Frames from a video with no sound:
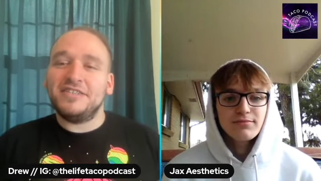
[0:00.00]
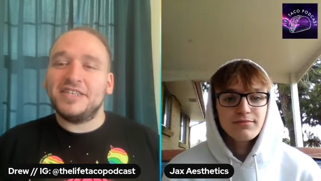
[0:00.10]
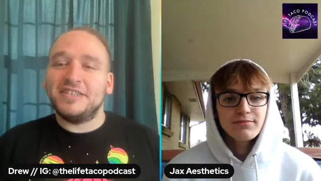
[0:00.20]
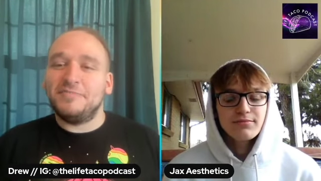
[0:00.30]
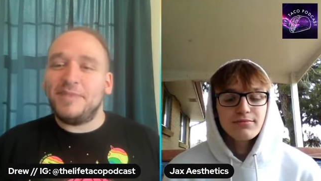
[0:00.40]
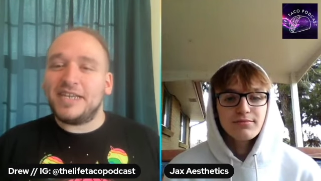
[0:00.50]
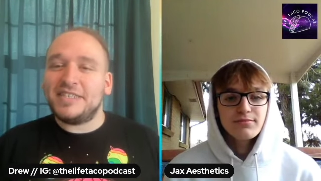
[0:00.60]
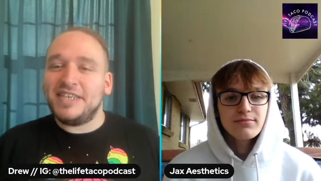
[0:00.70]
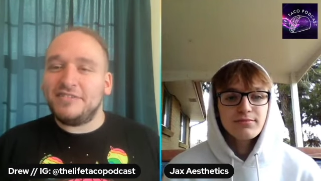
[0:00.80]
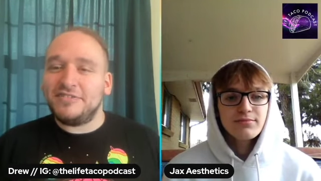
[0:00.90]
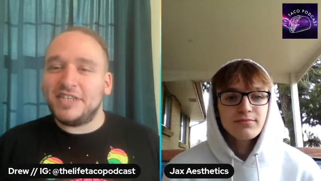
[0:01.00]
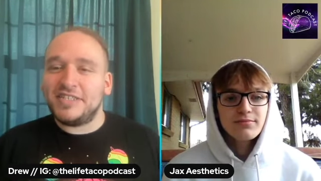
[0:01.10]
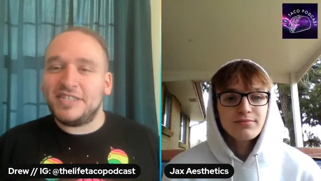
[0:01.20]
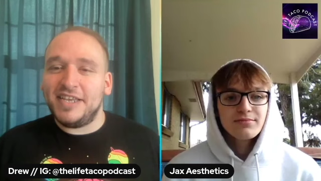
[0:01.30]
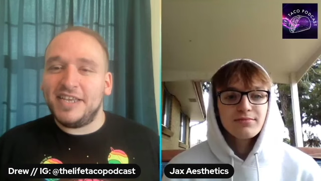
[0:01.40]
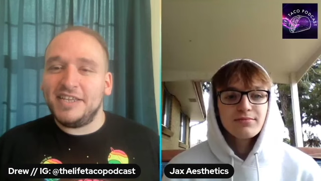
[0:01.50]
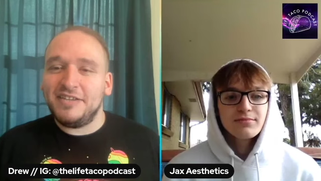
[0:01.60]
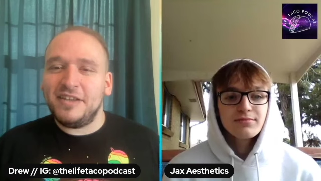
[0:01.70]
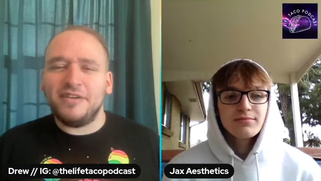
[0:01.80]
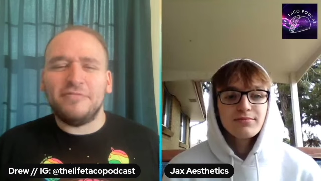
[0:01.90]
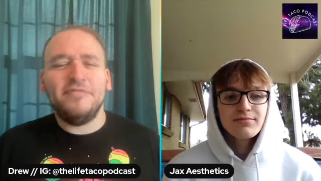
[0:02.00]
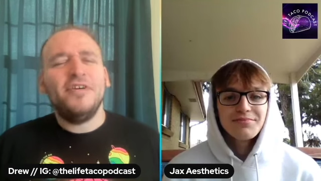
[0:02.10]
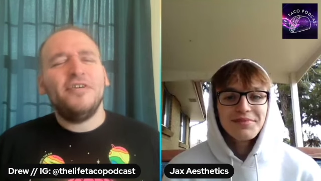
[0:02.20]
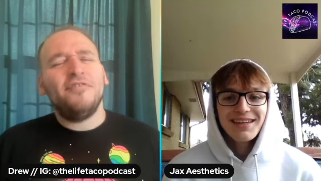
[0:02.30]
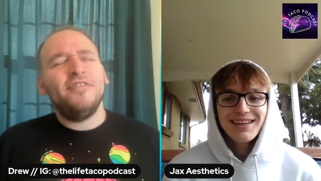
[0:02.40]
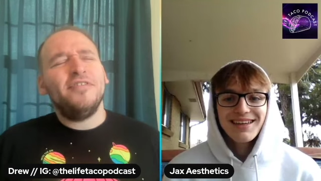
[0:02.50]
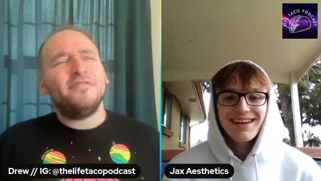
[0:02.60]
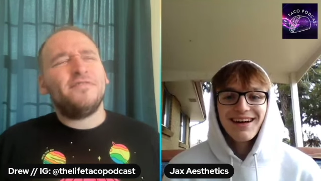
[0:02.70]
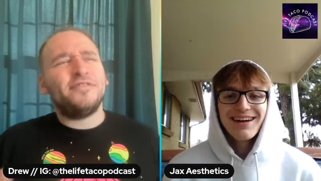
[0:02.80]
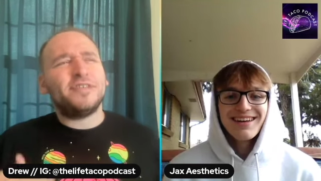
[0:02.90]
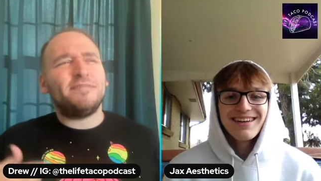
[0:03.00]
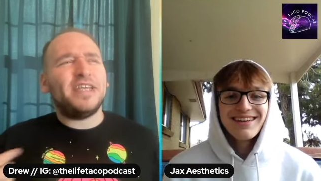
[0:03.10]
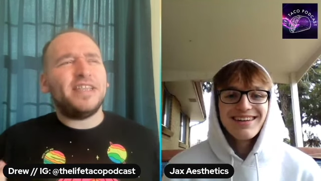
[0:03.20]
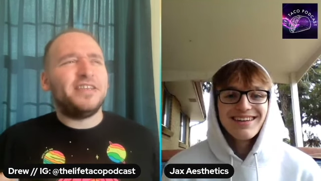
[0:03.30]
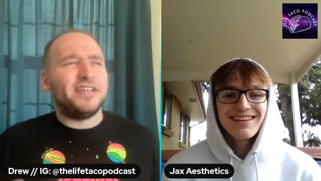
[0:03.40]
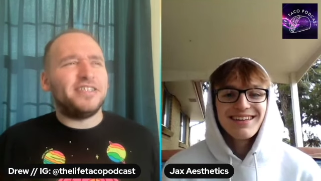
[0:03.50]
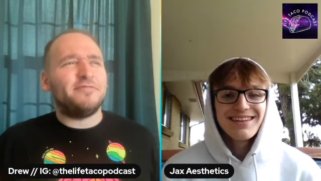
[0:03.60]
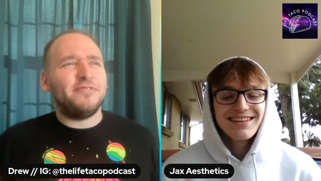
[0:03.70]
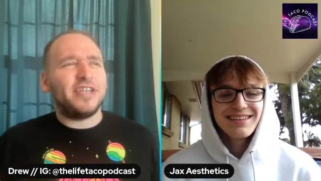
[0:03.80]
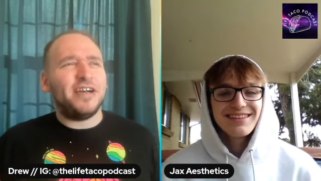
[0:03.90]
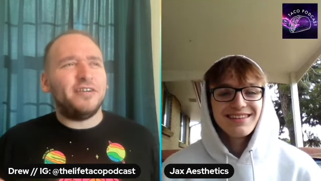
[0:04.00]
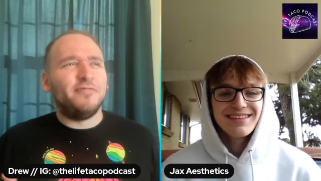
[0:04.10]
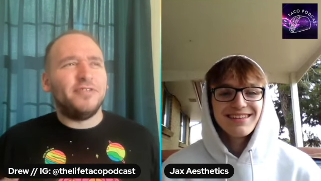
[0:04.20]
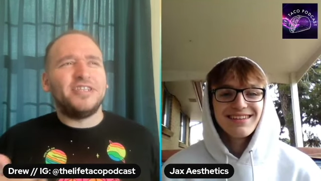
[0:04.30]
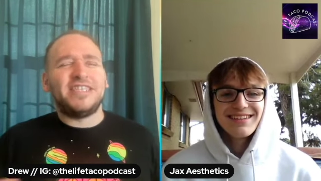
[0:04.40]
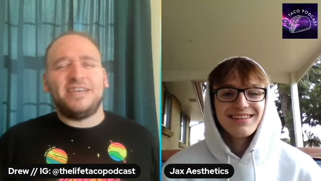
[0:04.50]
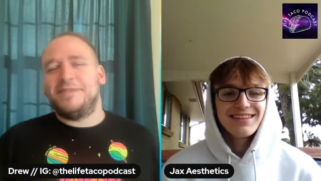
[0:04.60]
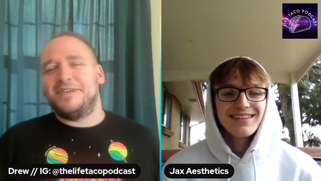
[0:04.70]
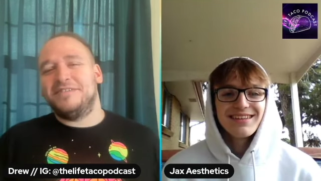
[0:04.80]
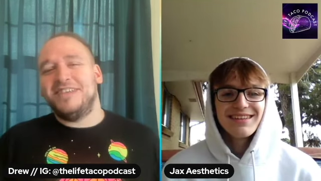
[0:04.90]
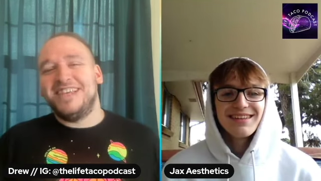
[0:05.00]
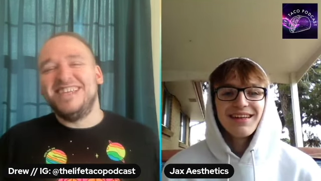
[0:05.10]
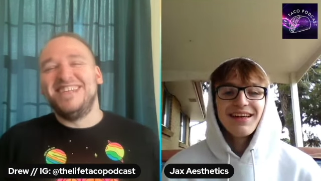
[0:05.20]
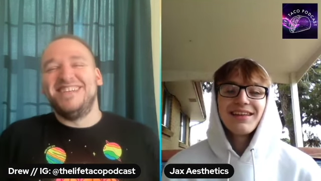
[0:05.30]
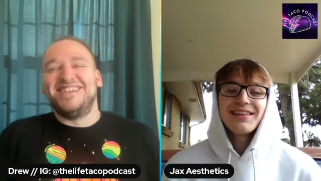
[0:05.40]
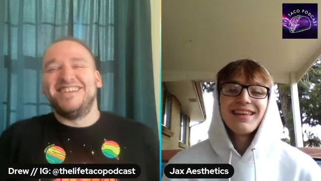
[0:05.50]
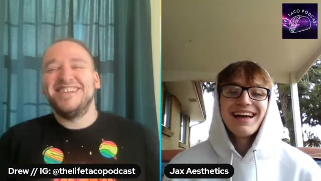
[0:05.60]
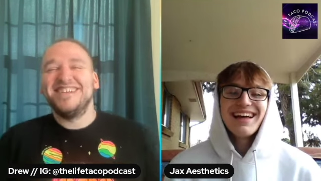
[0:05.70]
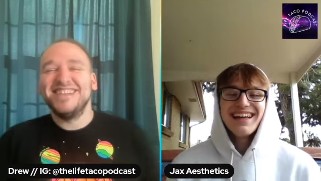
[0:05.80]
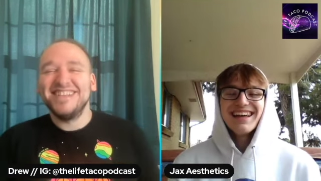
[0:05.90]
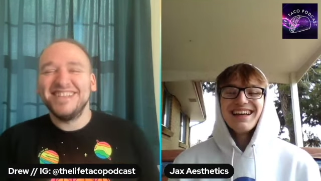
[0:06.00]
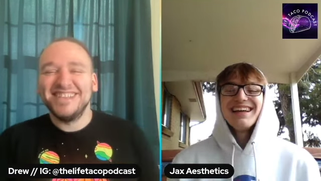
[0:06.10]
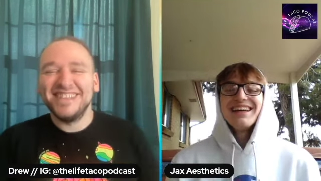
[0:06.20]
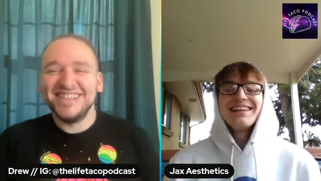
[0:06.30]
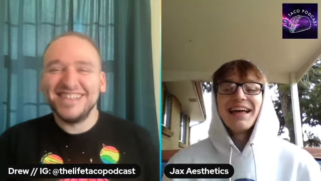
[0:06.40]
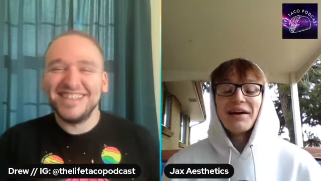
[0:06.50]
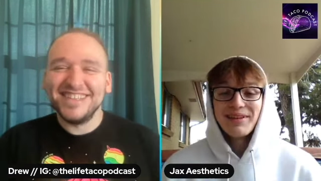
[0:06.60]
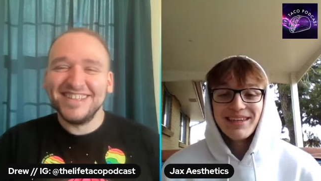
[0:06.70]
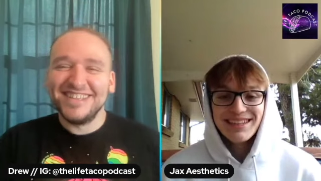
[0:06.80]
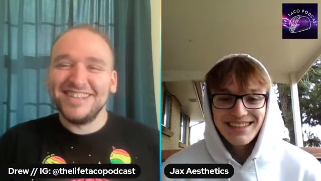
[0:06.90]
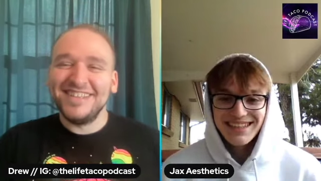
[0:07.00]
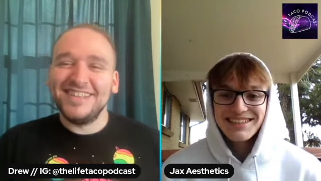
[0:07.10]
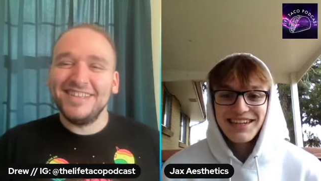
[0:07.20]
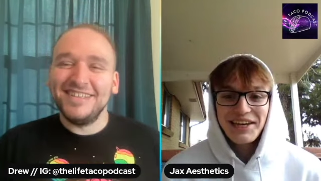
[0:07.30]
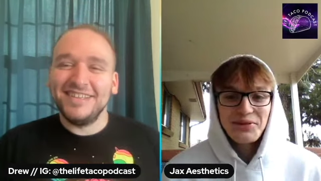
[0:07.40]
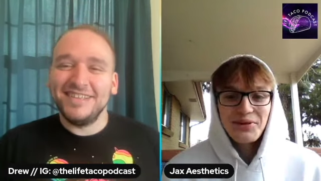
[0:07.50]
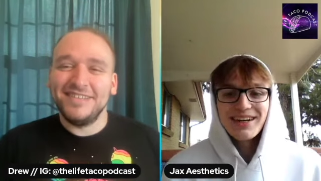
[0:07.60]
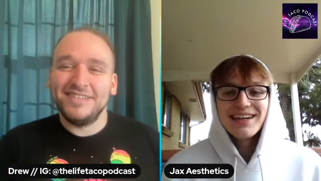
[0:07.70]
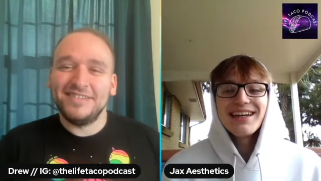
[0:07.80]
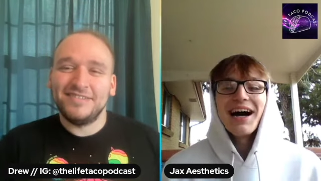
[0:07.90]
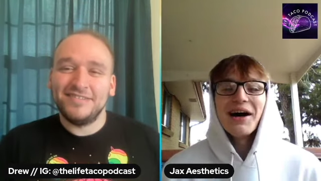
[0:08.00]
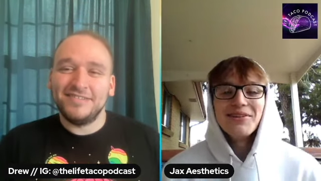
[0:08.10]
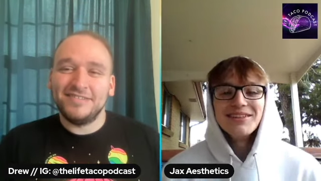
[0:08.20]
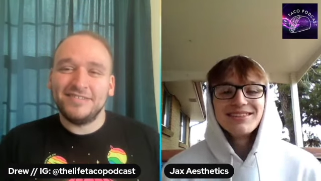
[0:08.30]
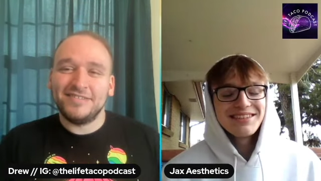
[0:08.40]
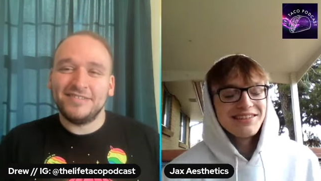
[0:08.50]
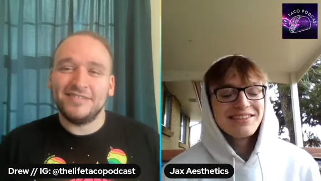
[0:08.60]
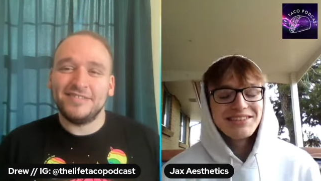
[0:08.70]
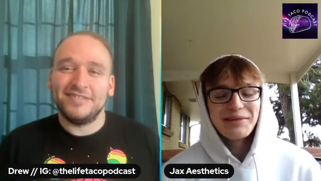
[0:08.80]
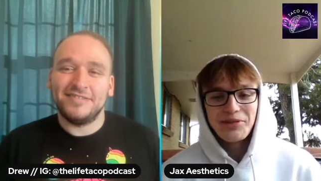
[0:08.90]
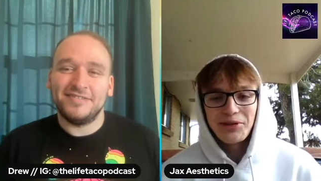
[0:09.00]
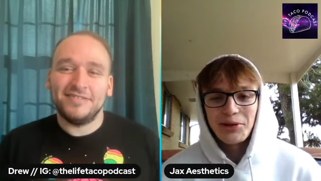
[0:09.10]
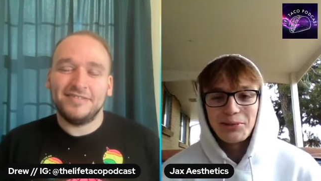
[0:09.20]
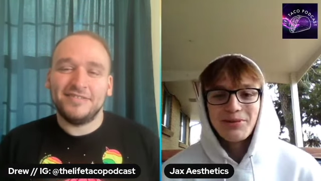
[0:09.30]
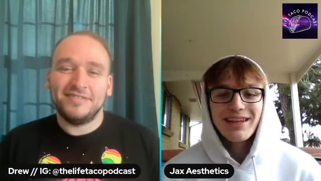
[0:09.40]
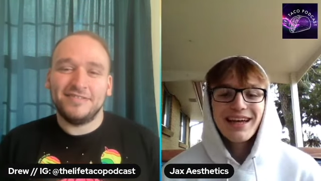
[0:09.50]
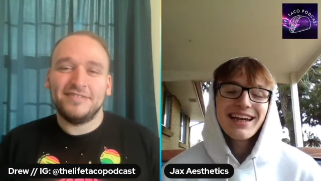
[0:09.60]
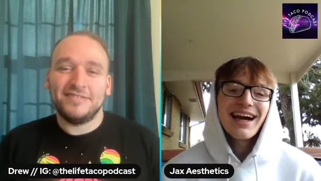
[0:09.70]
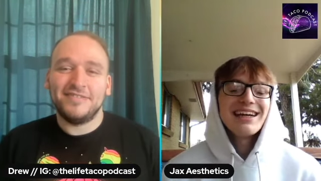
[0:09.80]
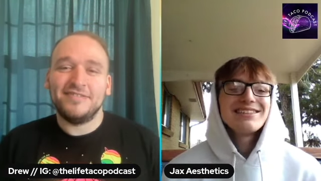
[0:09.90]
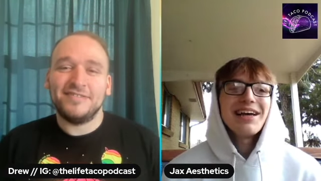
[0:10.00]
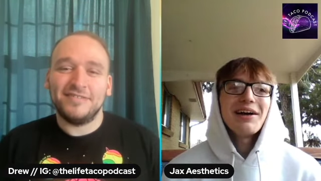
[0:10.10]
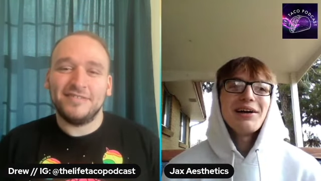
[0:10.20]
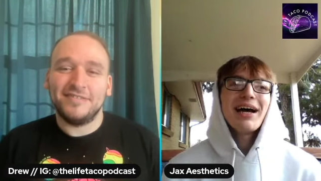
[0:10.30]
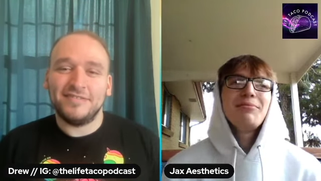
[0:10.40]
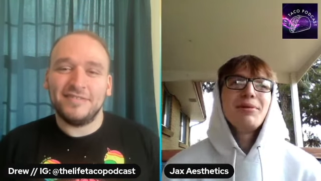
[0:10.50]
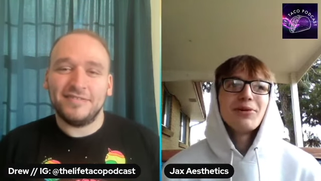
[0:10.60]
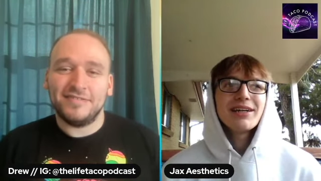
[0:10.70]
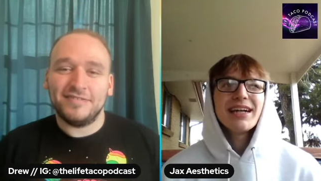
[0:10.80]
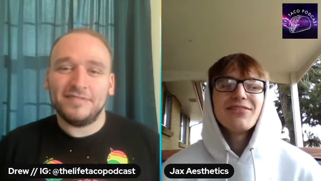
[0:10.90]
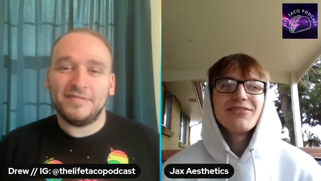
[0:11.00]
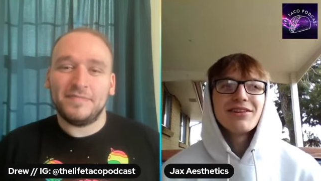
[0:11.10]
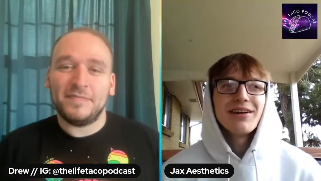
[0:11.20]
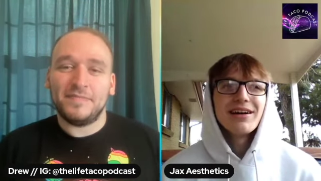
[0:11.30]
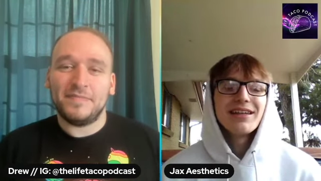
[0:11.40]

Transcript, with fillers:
Speaker 1: you said you maxed out chest day. Uh, for somebody that doesn't work out, what does that mean?
Speaker 2: that, that means in January, I was still a gym noob. Like I, st I had been working out for around